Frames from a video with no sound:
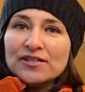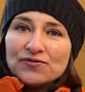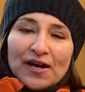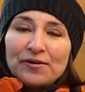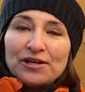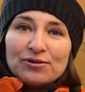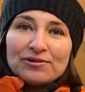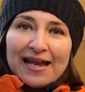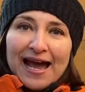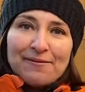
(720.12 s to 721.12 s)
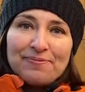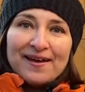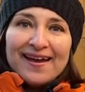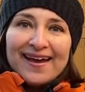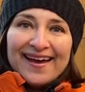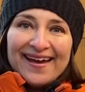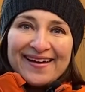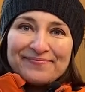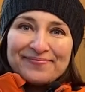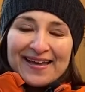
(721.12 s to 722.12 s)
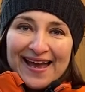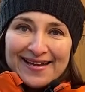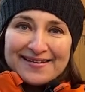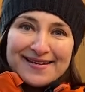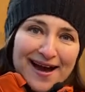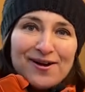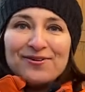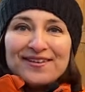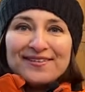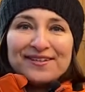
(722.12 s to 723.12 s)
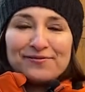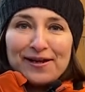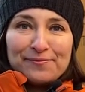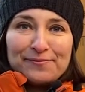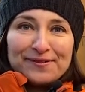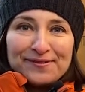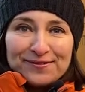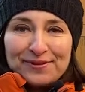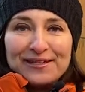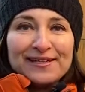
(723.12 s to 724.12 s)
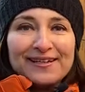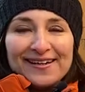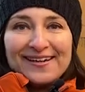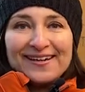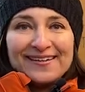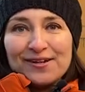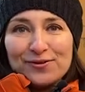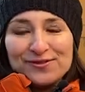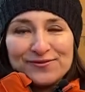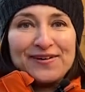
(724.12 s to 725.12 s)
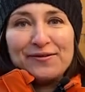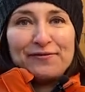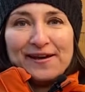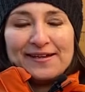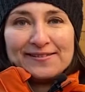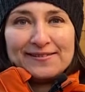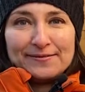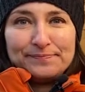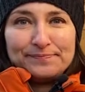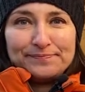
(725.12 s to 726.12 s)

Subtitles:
his very own lab, and now the development really goes very fast.